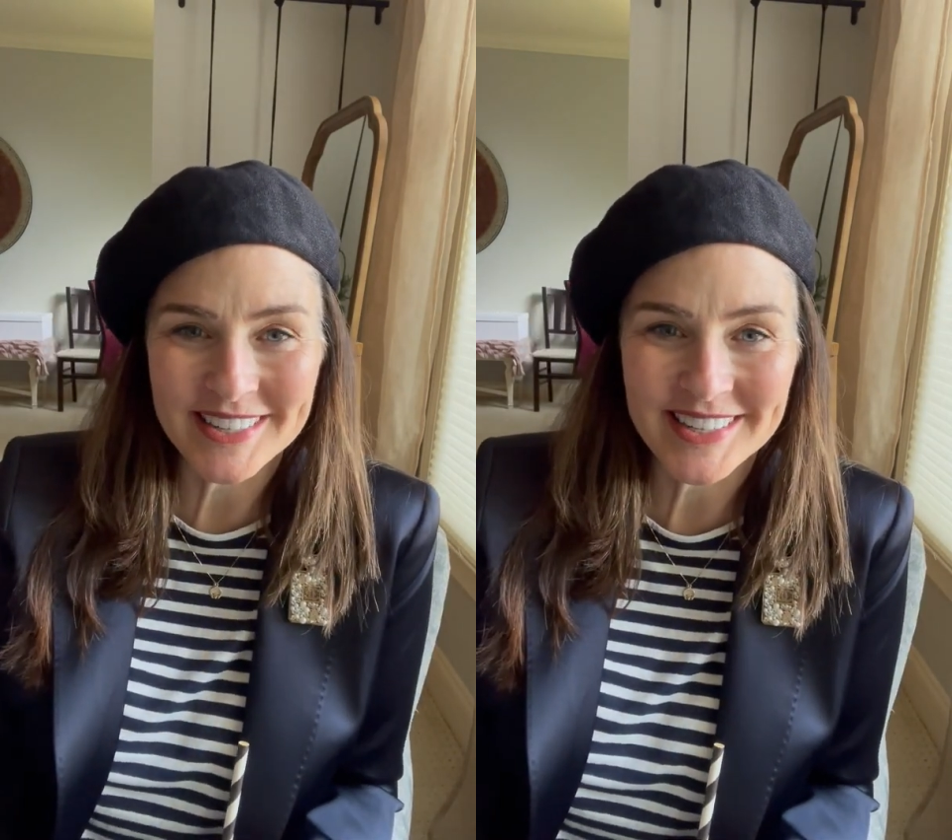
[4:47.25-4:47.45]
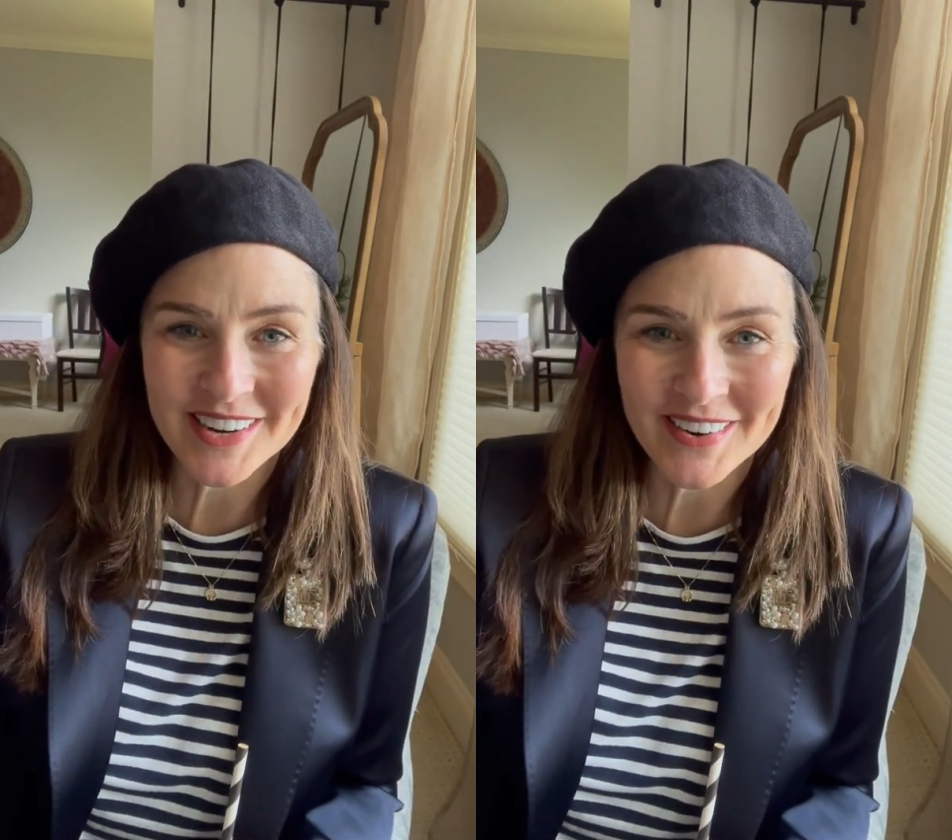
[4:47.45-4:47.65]

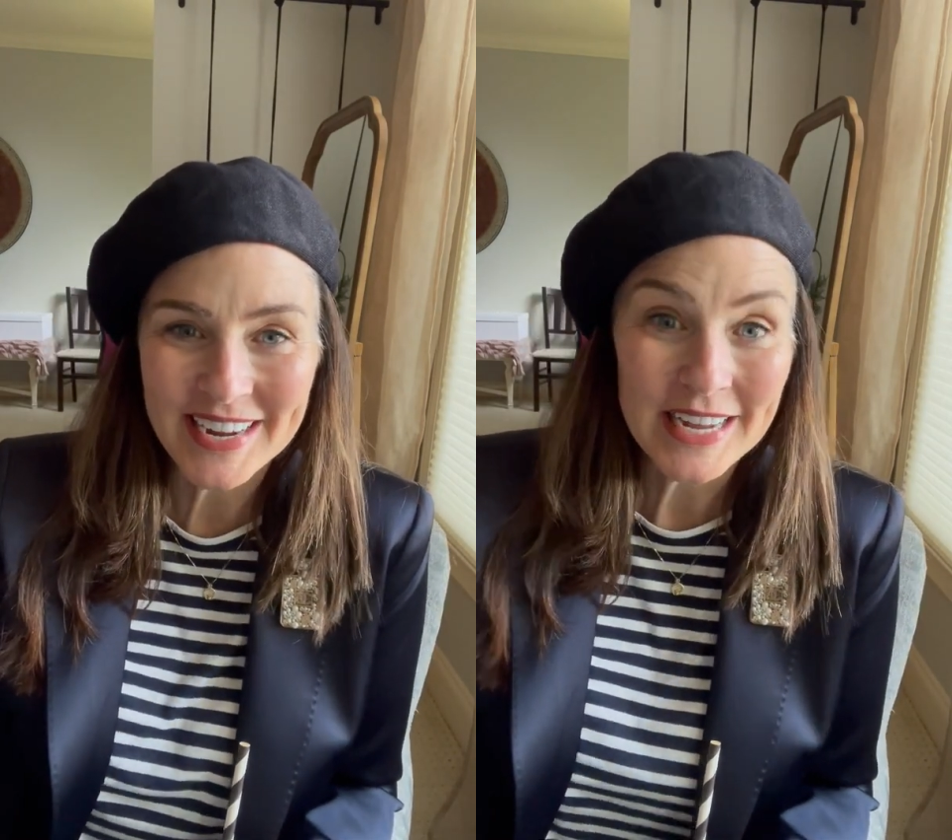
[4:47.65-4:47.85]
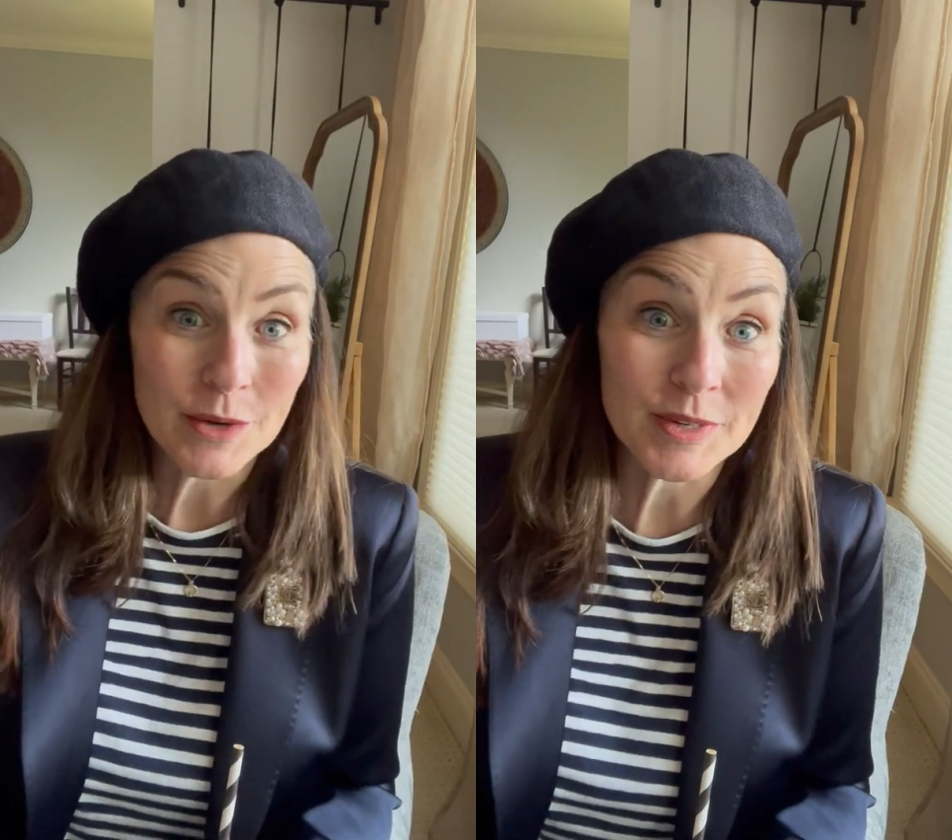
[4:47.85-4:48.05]
so
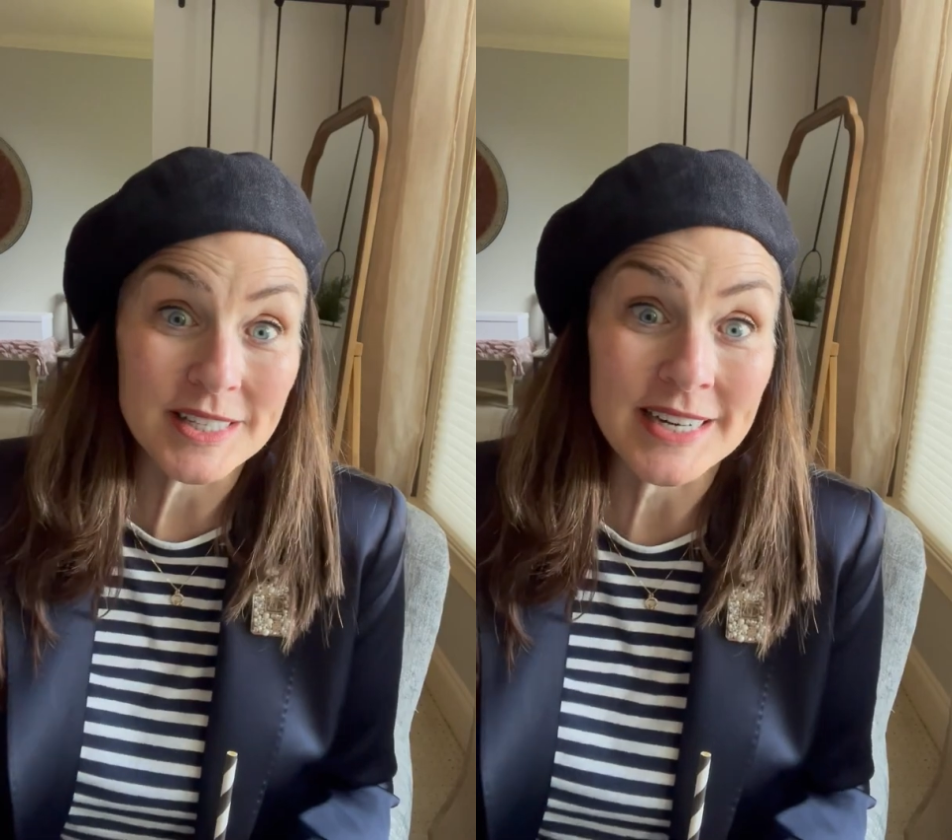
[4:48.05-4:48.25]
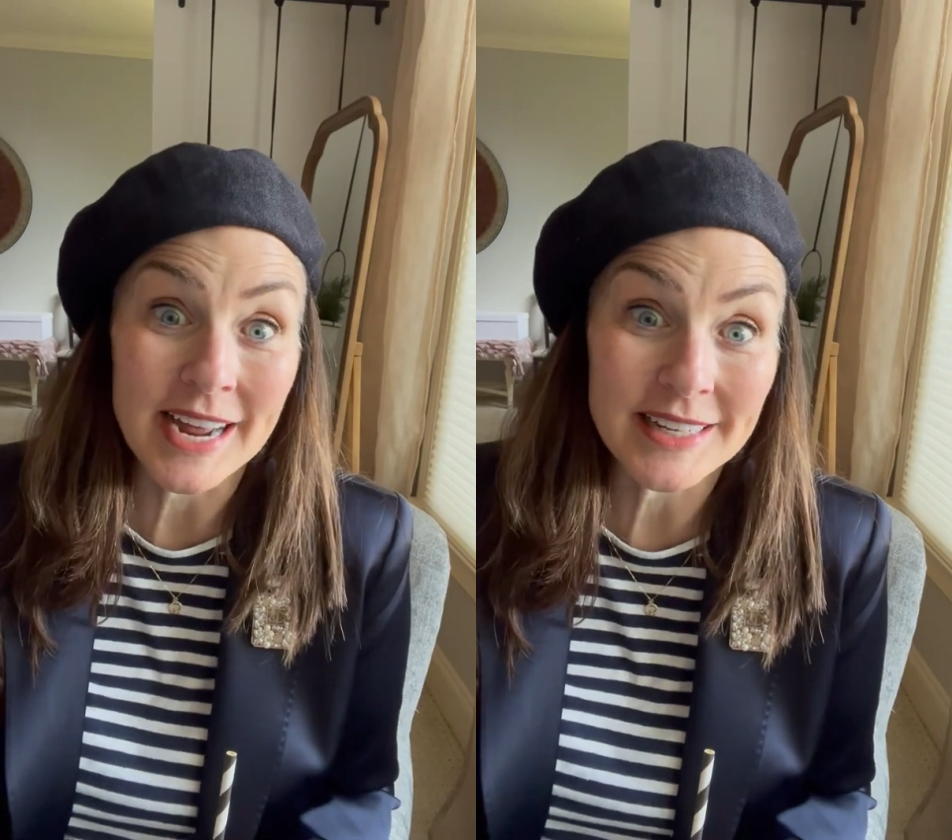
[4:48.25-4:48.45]
it
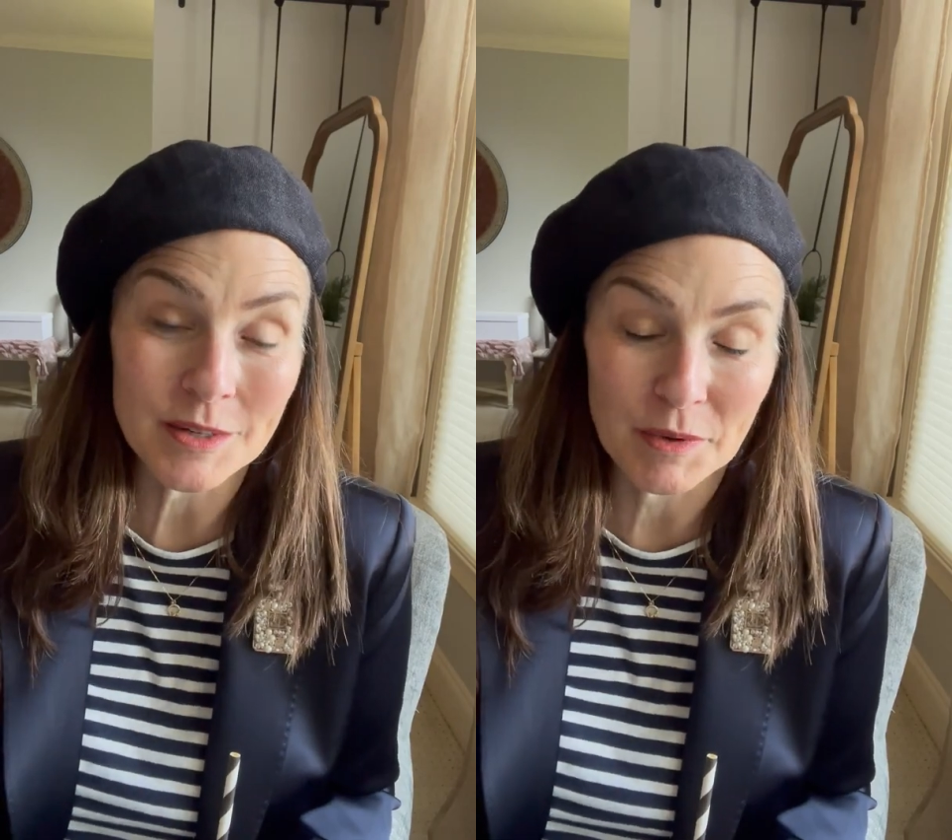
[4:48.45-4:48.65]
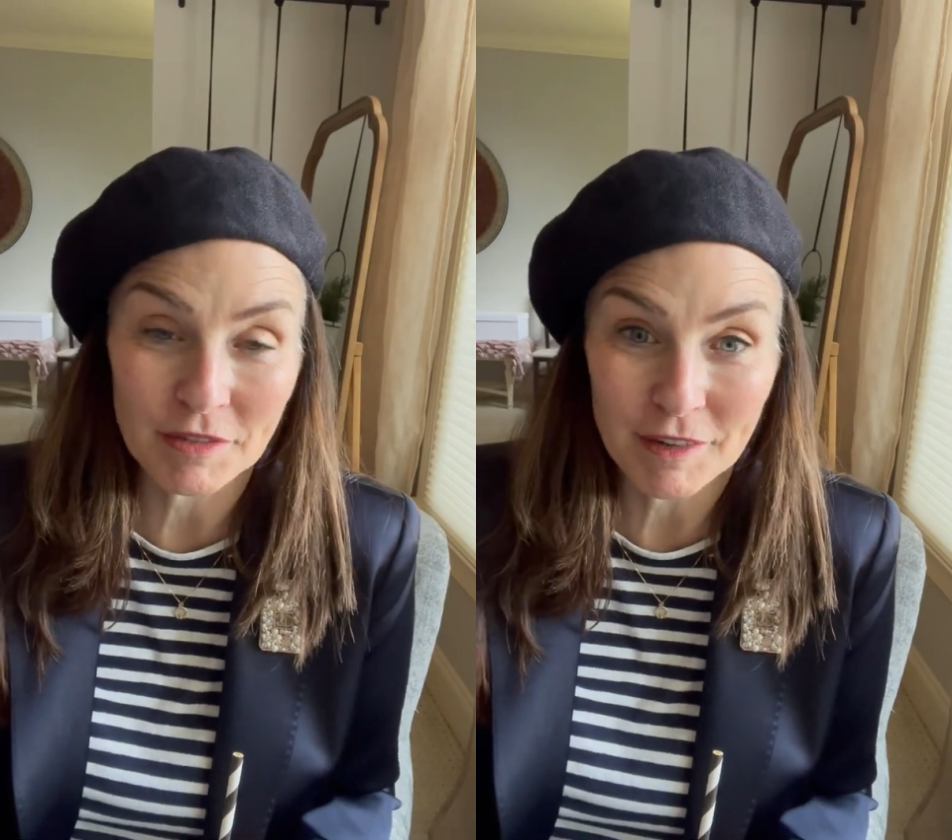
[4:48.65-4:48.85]
was nice
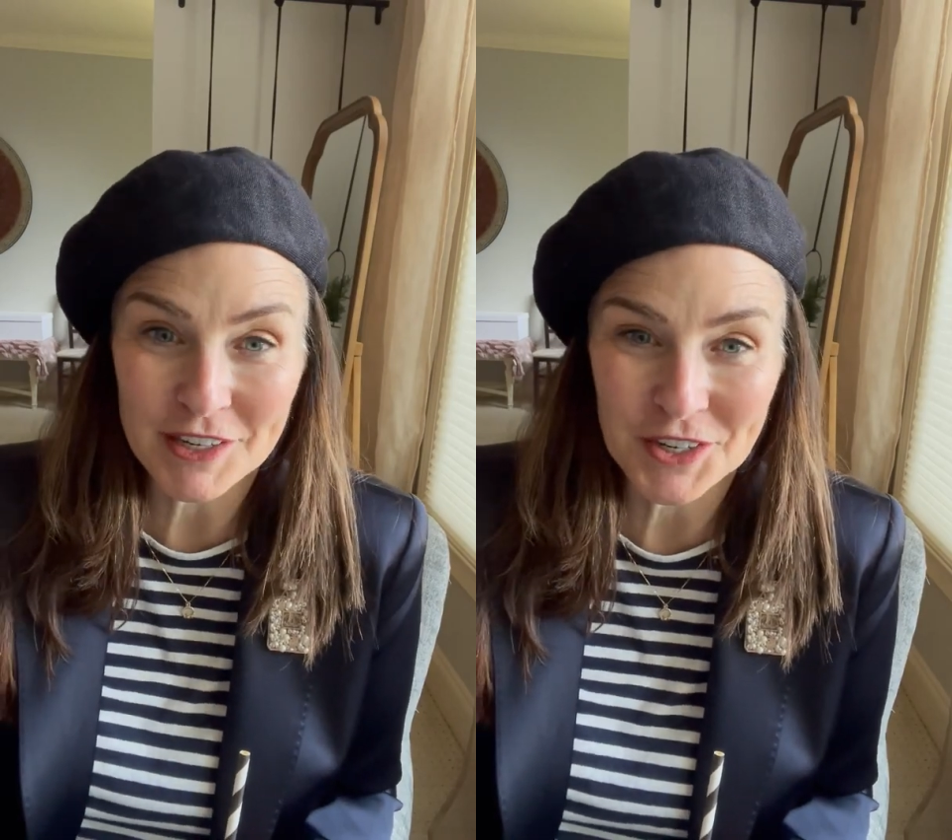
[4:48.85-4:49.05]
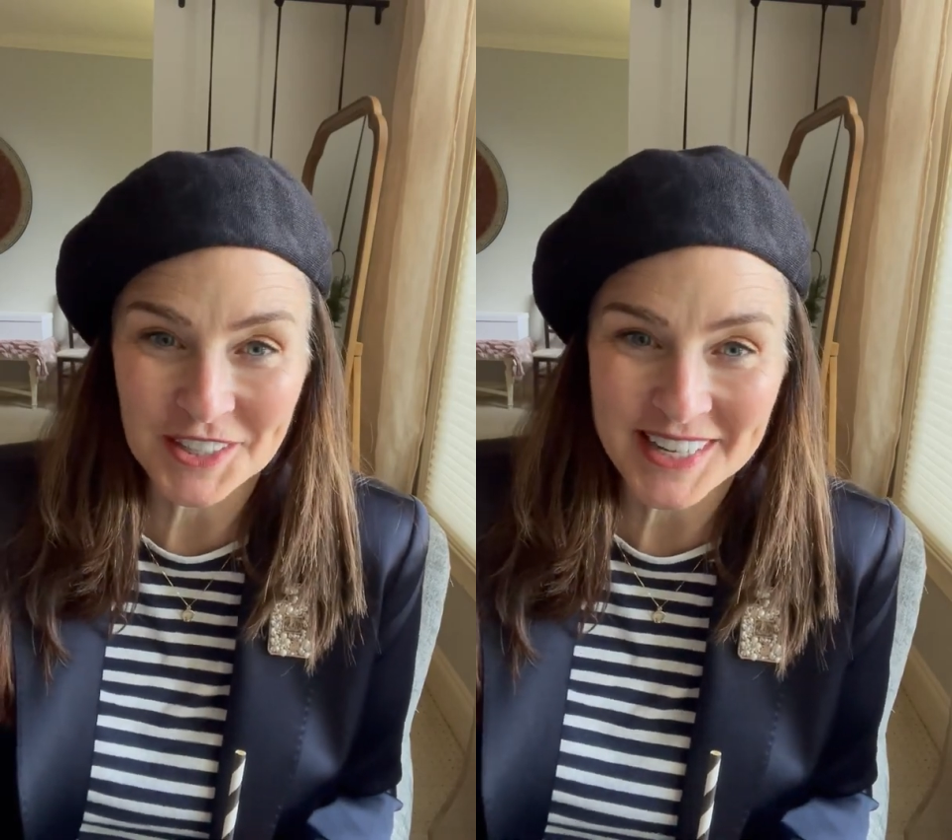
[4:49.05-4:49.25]
and refreshing